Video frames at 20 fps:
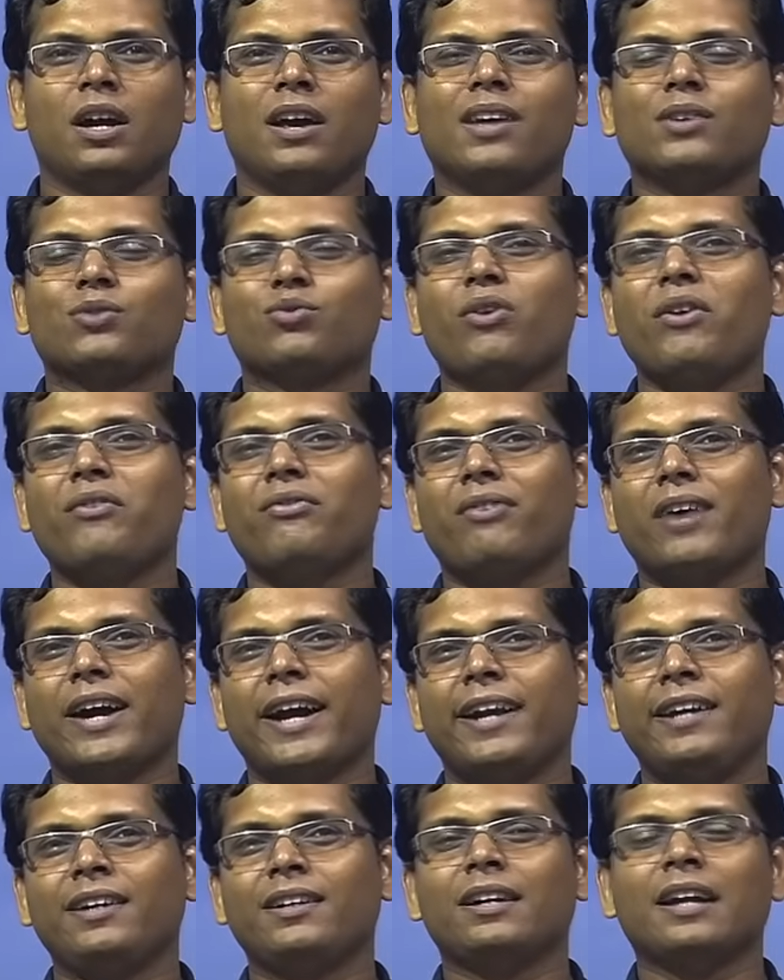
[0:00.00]
So we
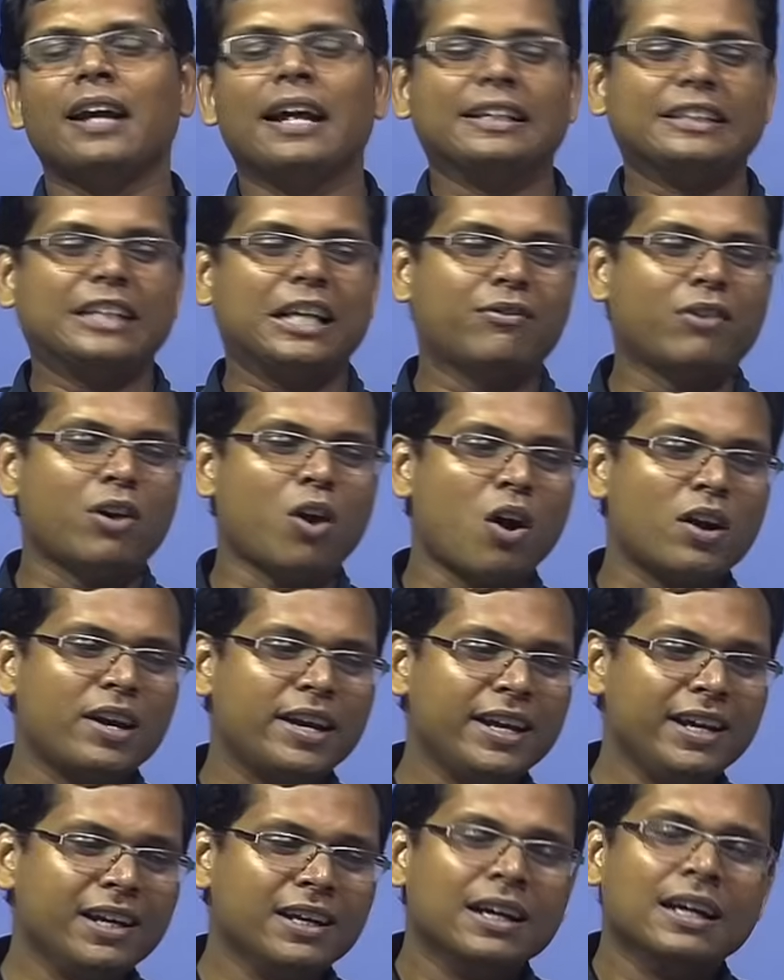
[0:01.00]
find there were
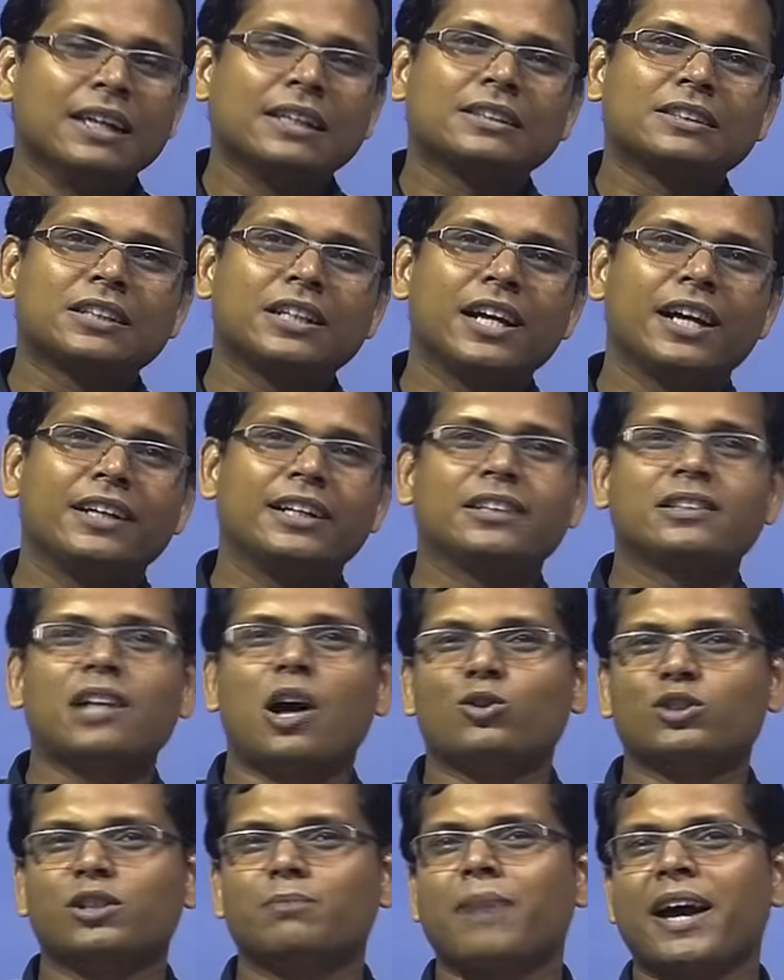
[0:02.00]
only
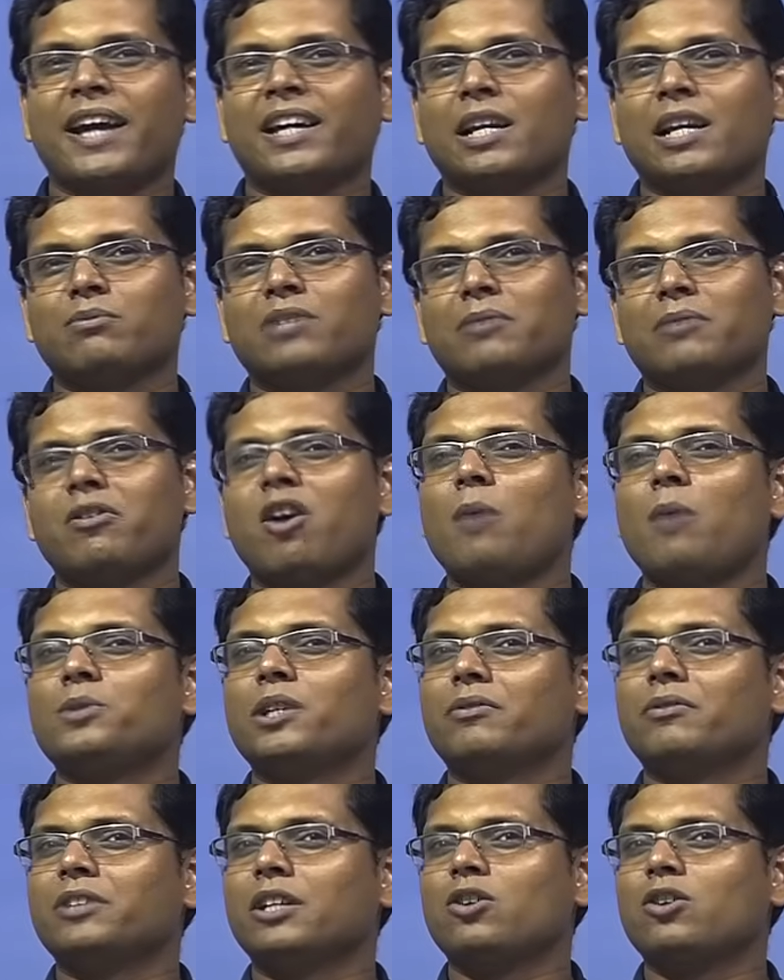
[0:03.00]
300,000 bigrams that were observed
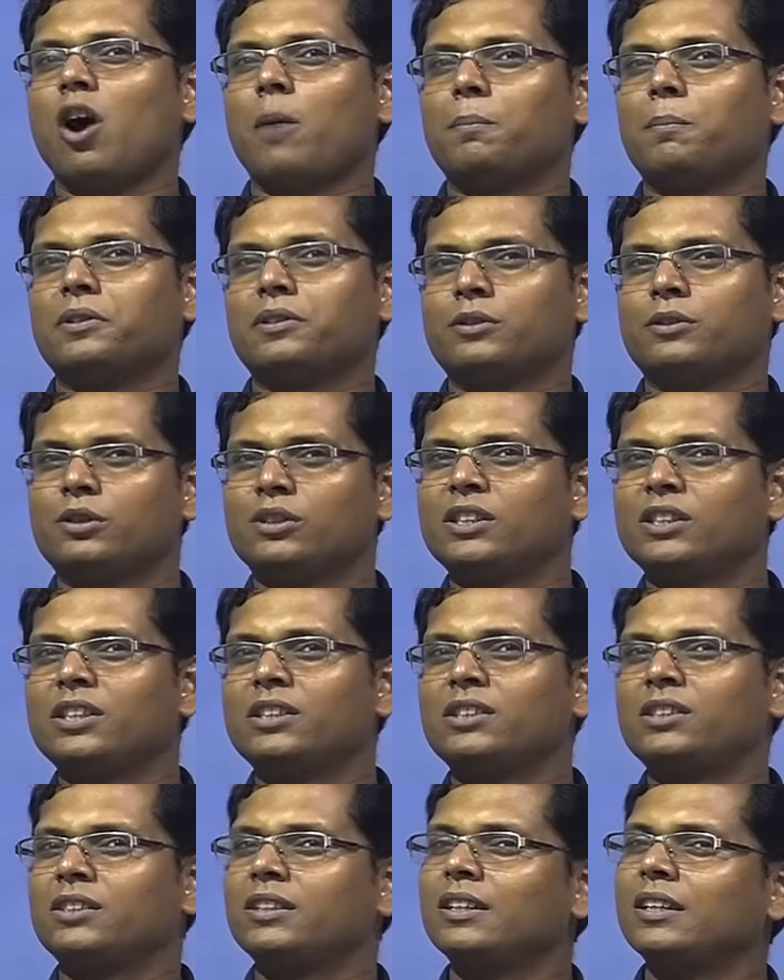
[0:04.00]
in the corpus. So this
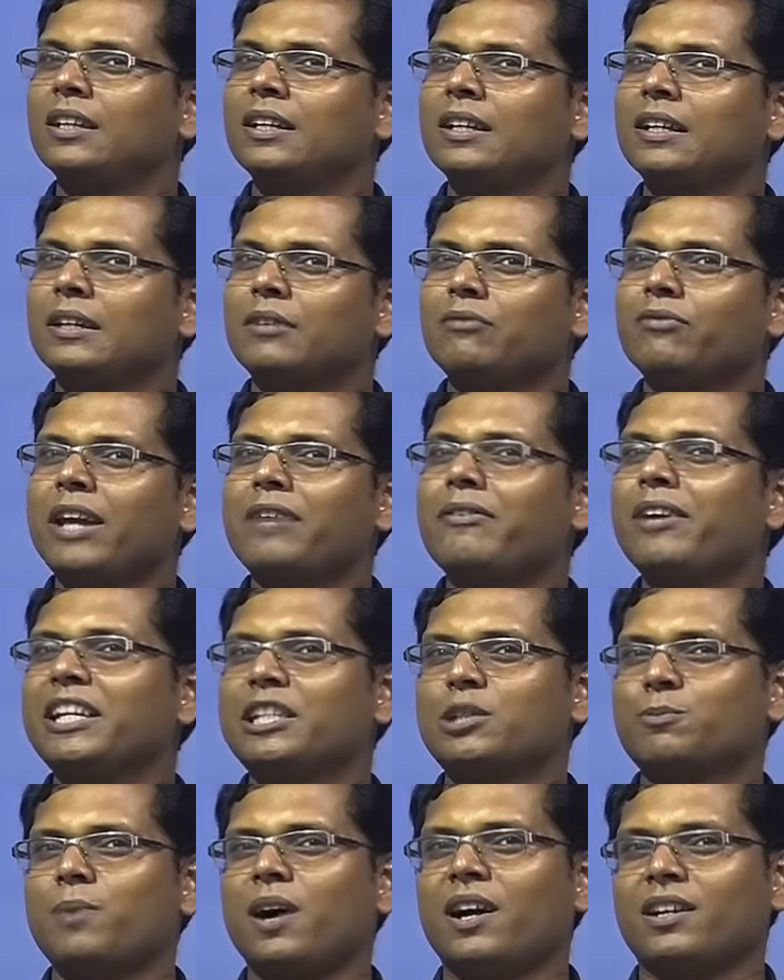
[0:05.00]
is very
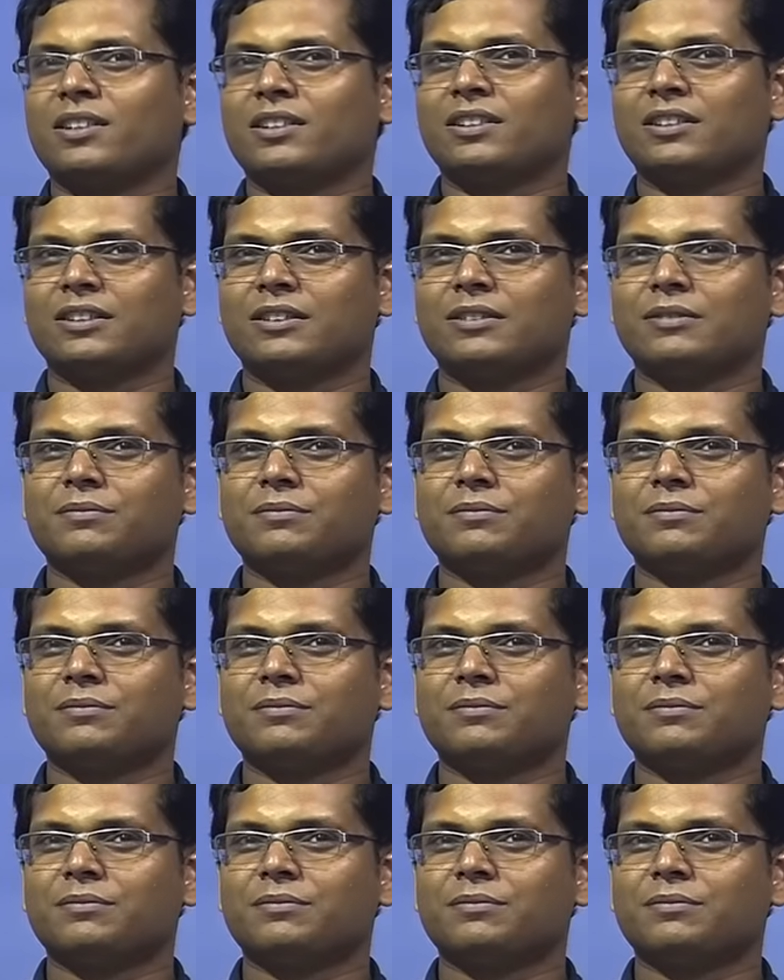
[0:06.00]
sparse.